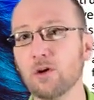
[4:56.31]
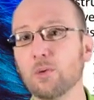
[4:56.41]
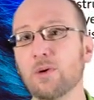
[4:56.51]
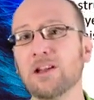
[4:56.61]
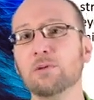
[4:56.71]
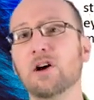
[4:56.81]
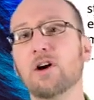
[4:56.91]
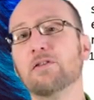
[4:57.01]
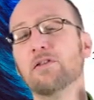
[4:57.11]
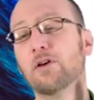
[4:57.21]
when we
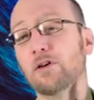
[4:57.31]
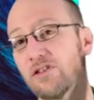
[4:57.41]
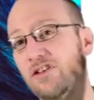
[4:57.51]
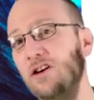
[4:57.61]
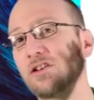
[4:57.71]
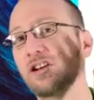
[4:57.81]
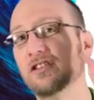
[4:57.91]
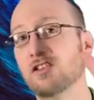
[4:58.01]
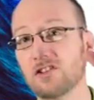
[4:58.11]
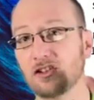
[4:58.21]
are focusing on a
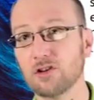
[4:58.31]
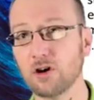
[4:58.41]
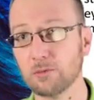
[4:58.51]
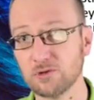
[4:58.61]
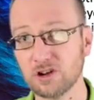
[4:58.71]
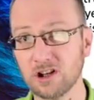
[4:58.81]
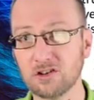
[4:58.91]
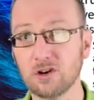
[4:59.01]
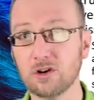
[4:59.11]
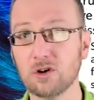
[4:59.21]
distant
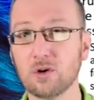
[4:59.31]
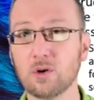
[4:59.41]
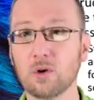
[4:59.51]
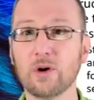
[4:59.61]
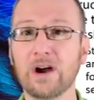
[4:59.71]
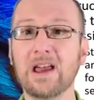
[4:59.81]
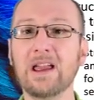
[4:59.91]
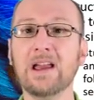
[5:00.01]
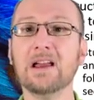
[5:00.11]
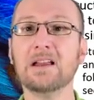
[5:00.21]
object or
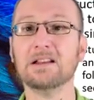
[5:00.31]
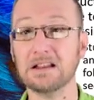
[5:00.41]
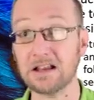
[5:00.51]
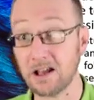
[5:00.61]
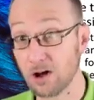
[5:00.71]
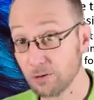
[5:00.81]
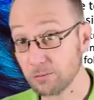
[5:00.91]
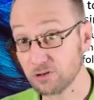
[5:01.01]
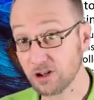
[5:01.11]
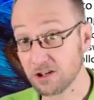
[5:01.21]
a near
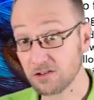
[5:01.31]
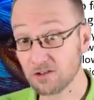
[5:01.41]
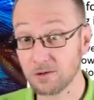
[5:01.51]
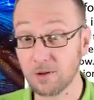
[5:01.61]
object.